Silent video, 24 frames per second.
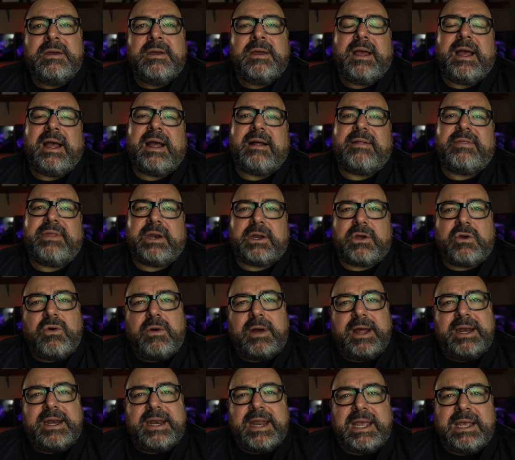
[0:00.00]
that are
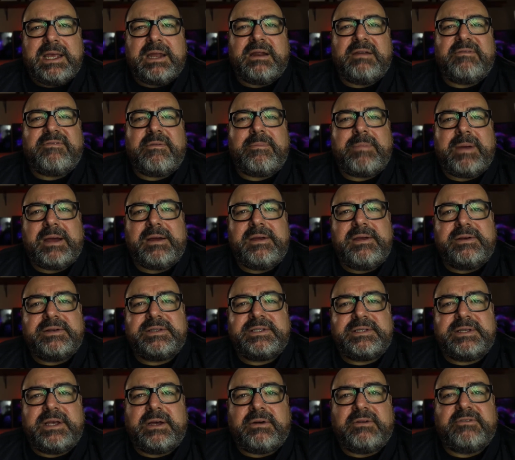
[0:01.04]
quite negative about
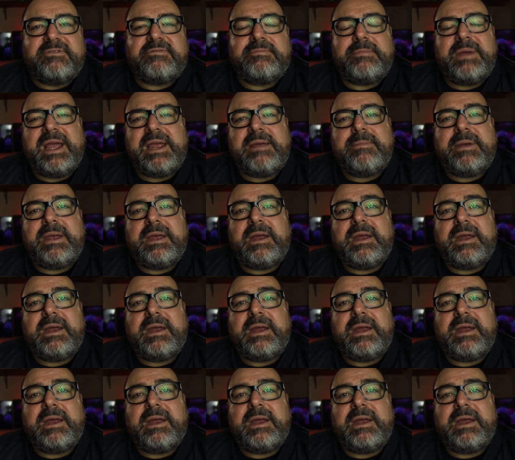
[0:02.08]
yourself, maybe,